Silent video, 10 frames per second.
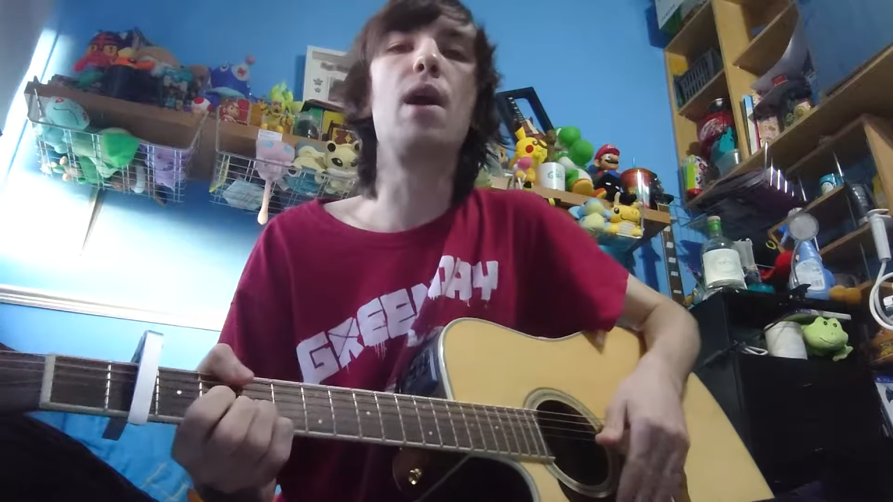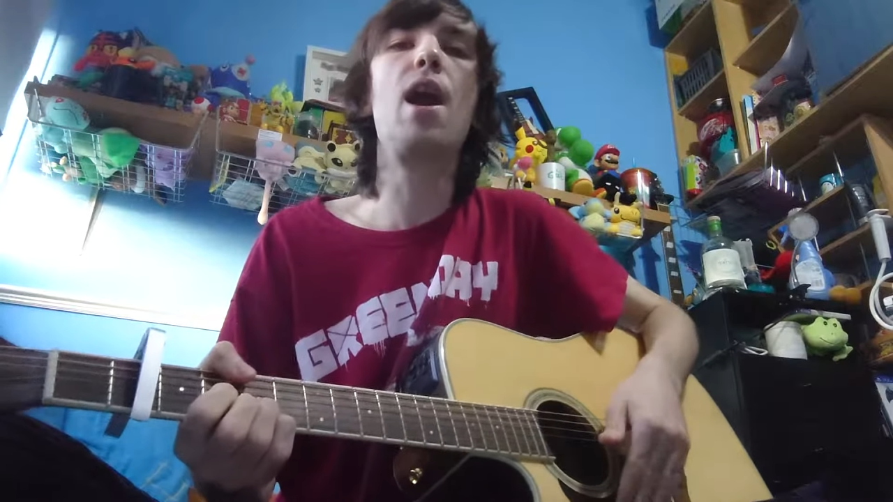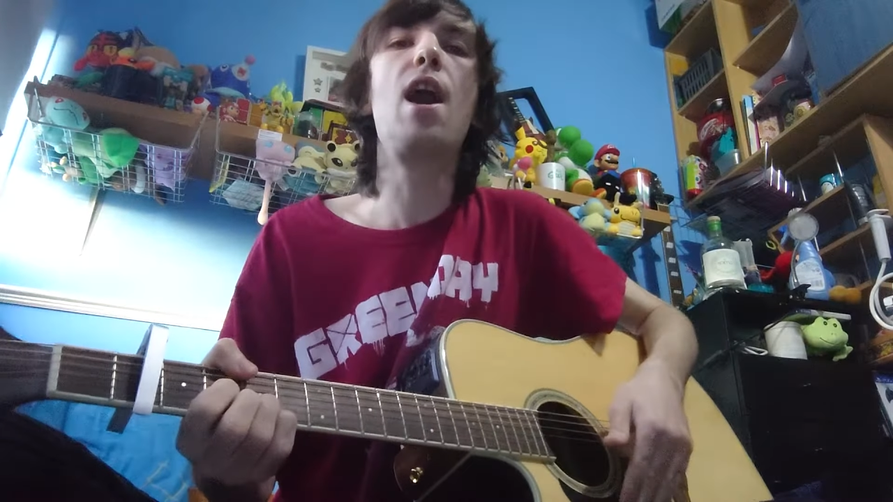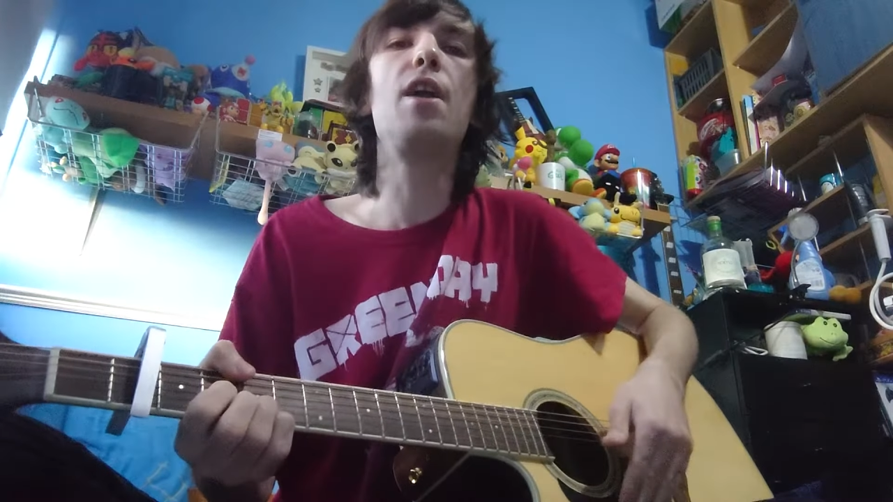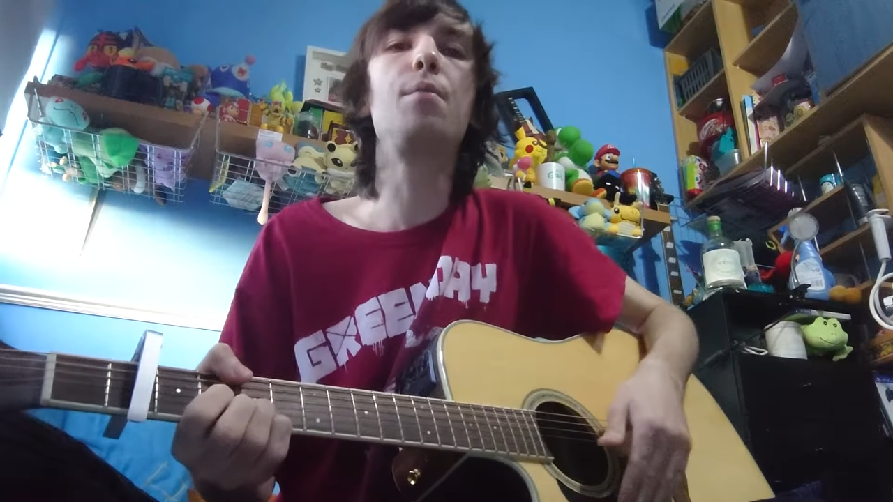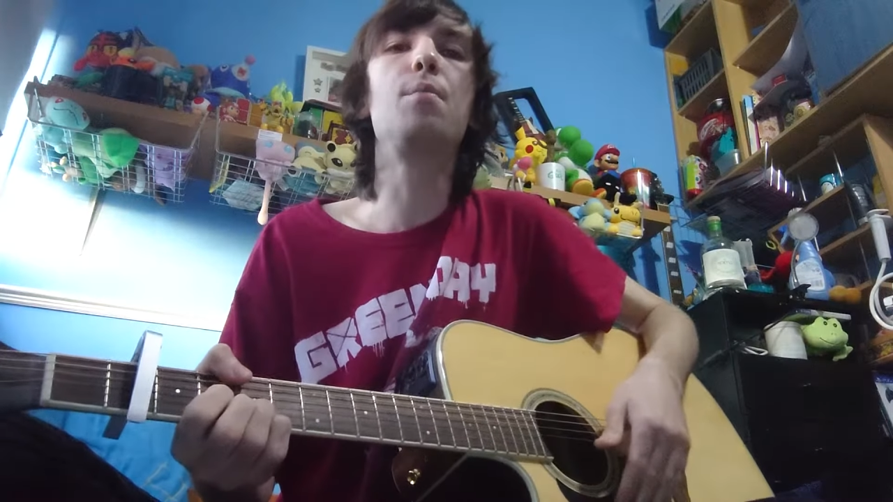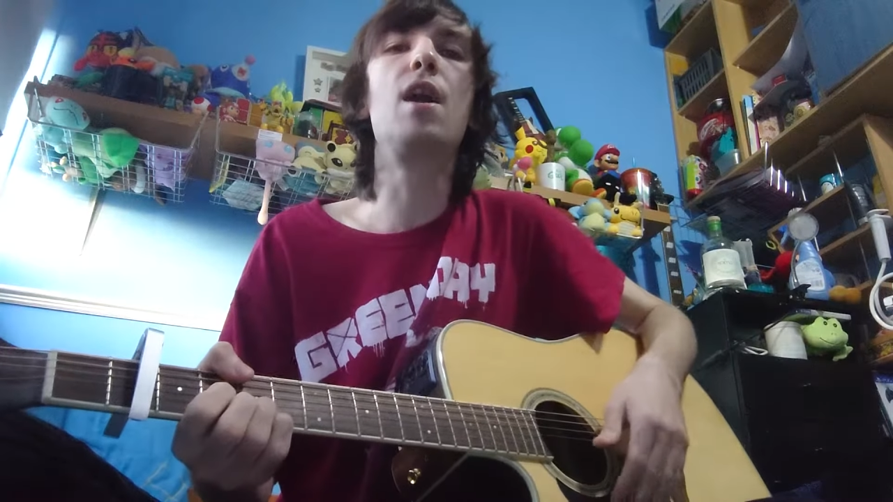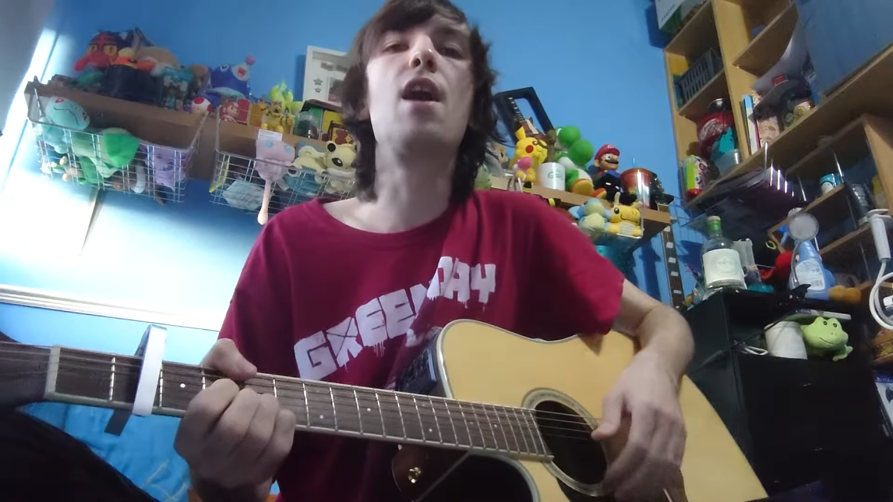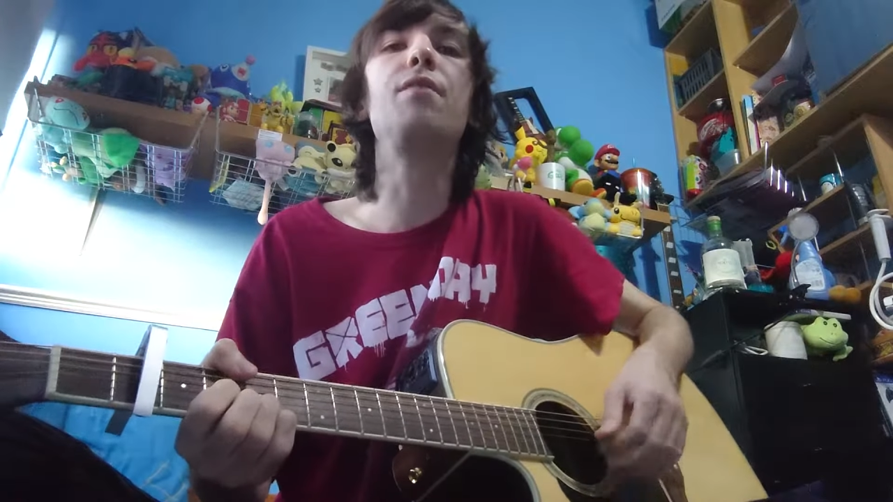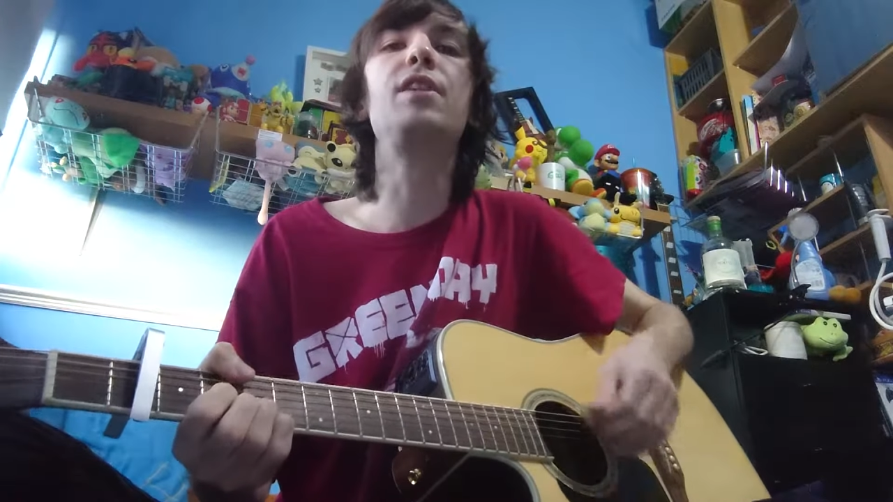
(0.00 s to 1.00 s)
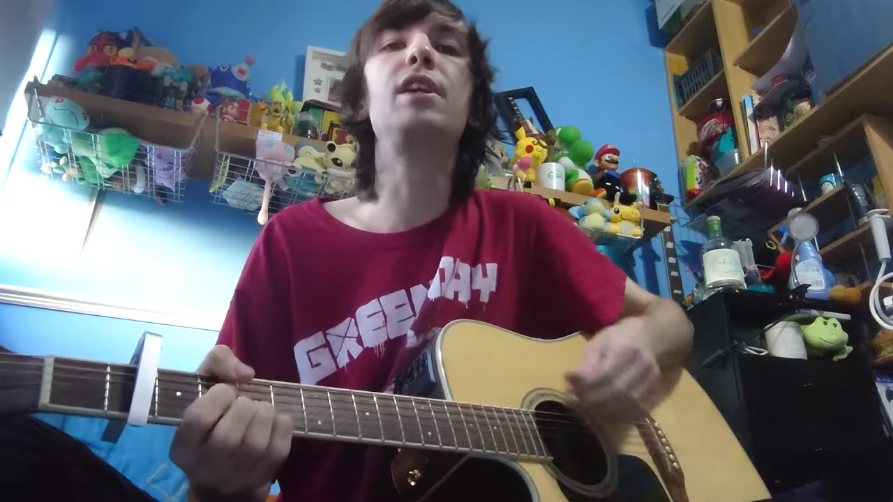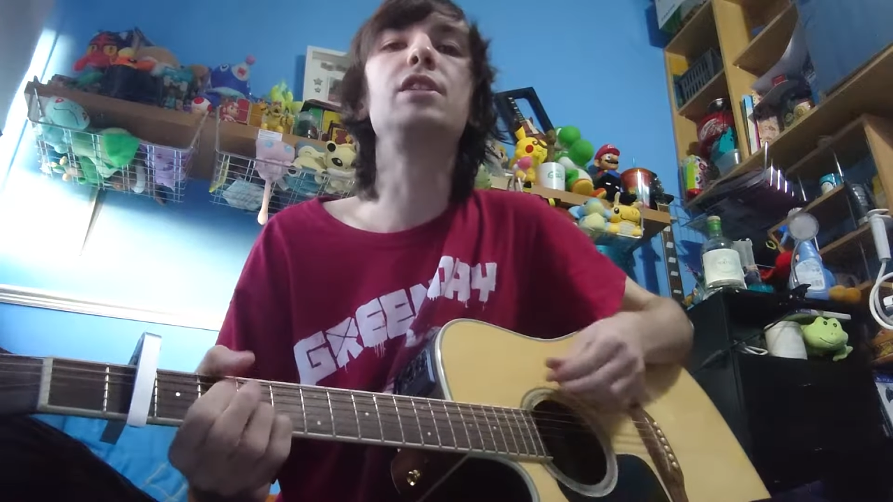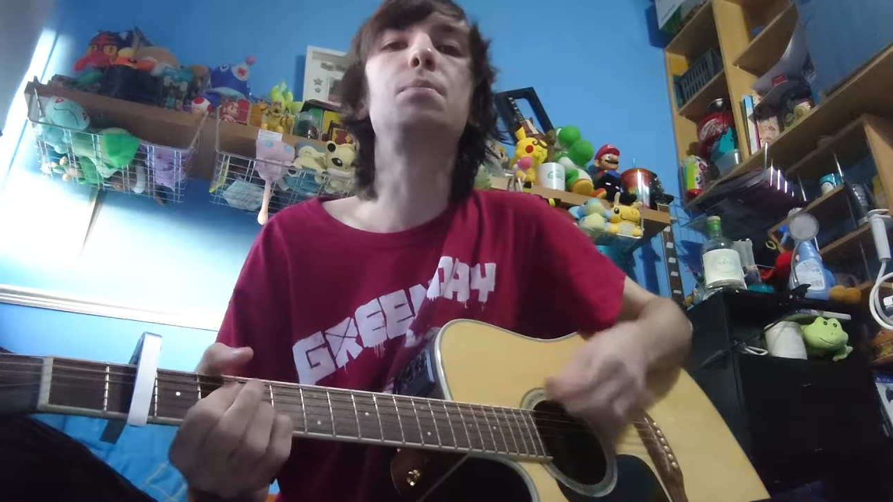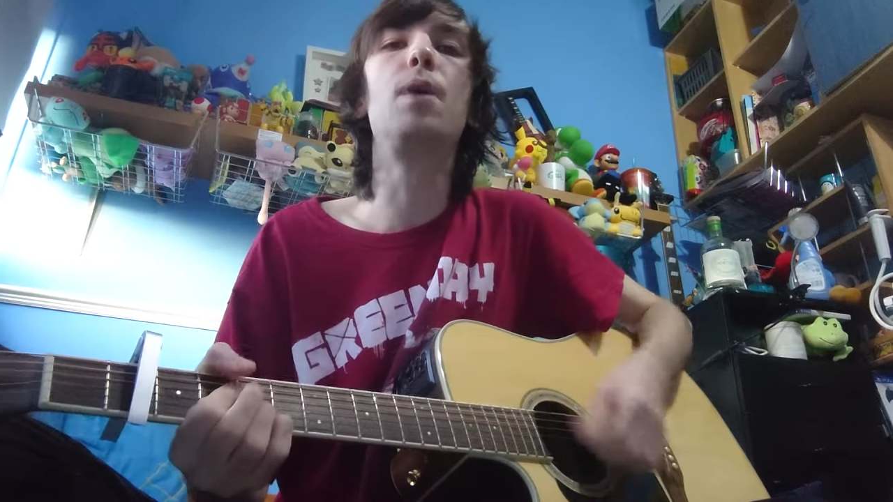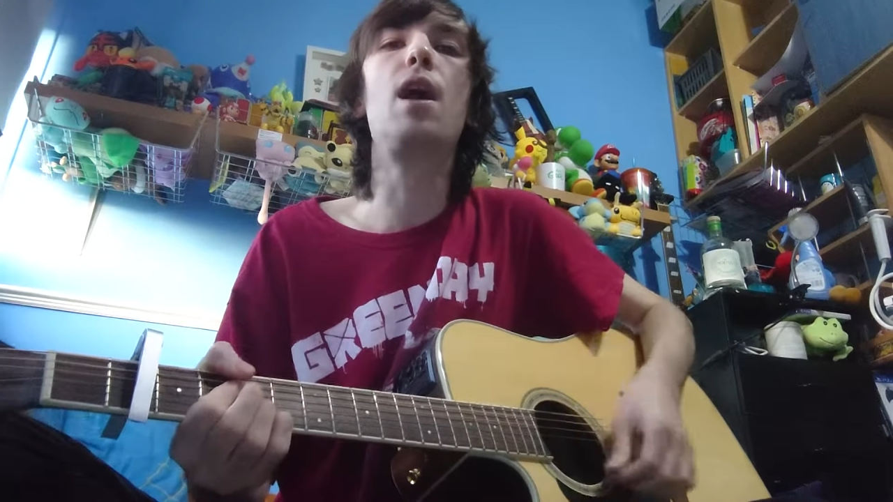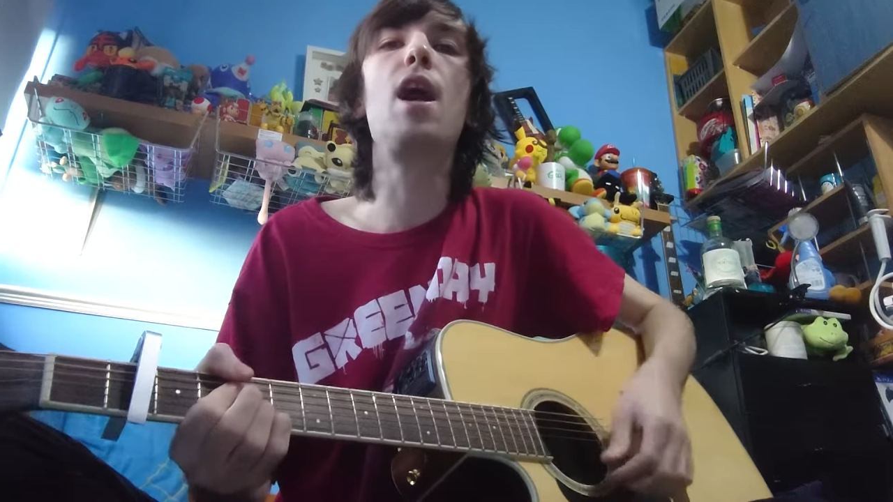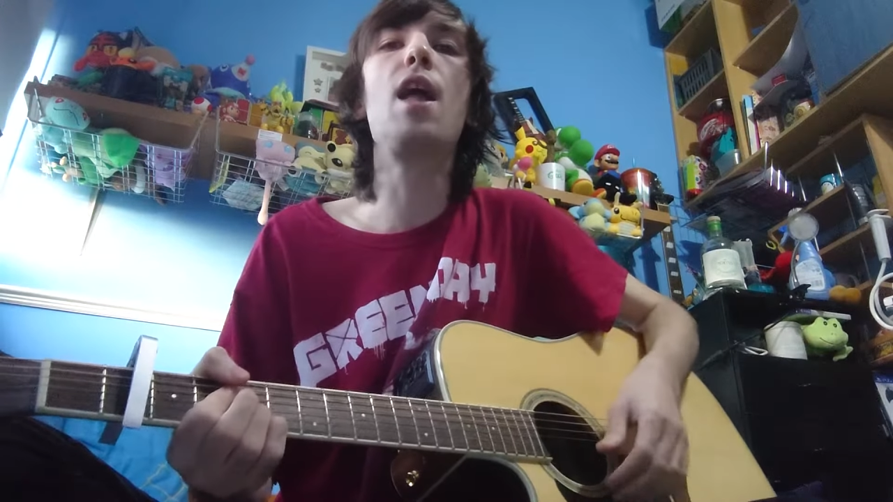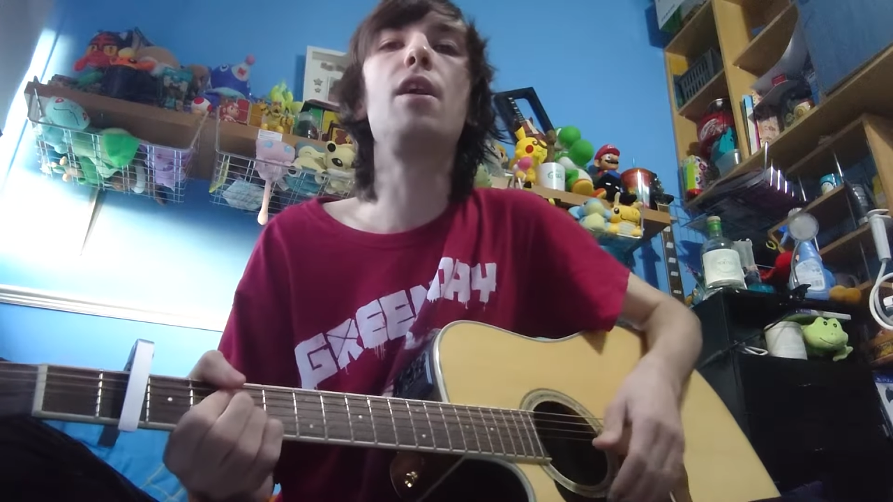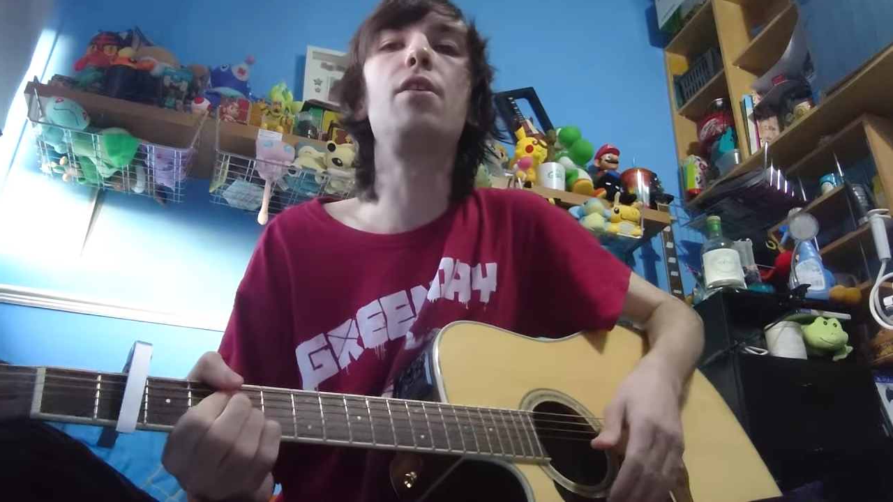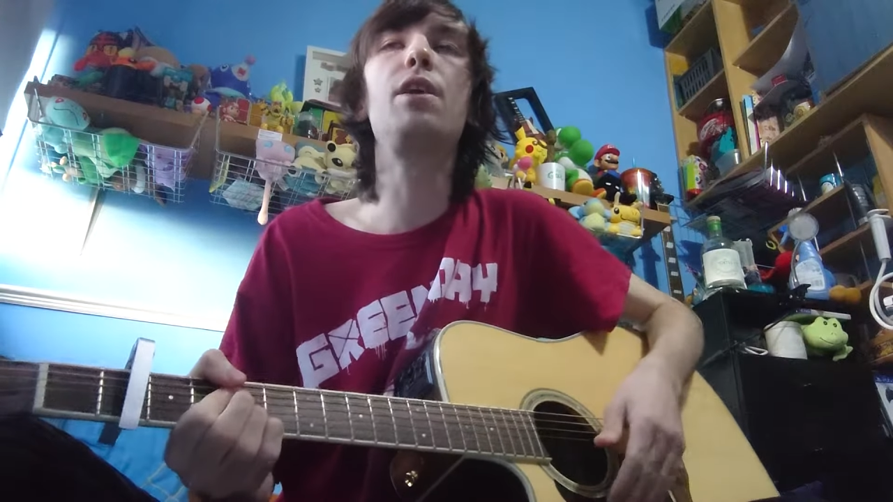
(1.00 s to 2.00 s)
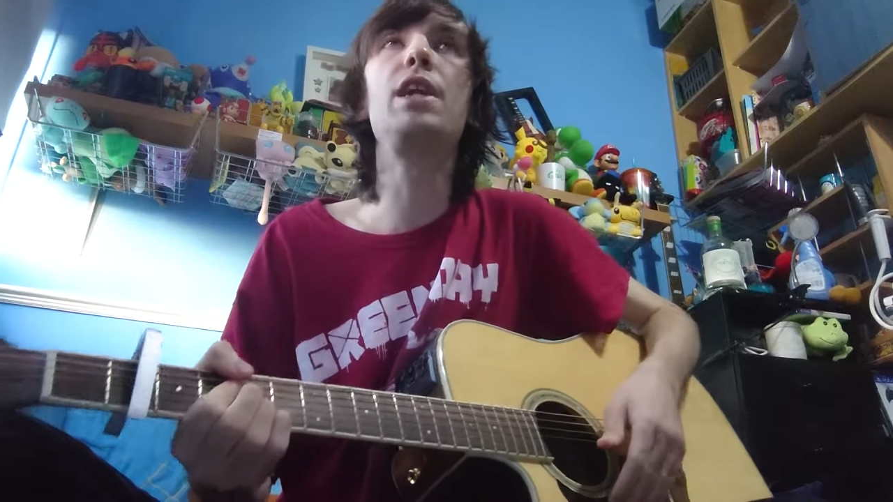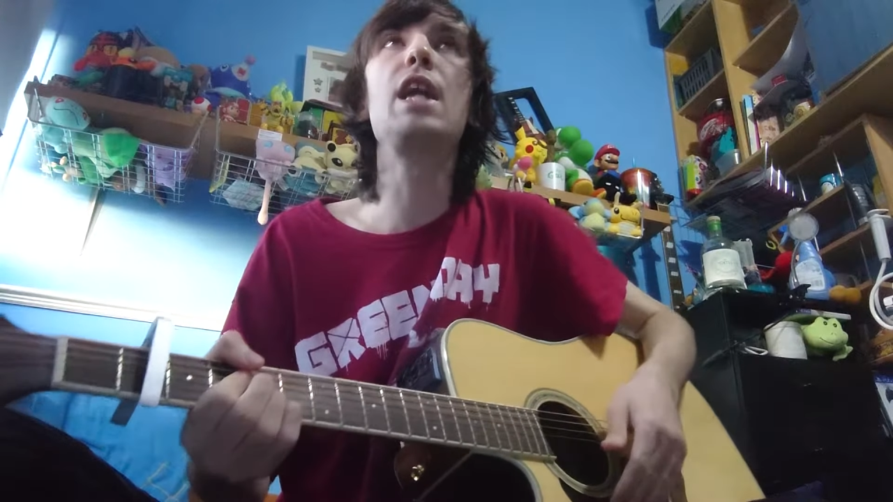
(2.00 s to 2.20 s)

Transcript: bottom of this bottle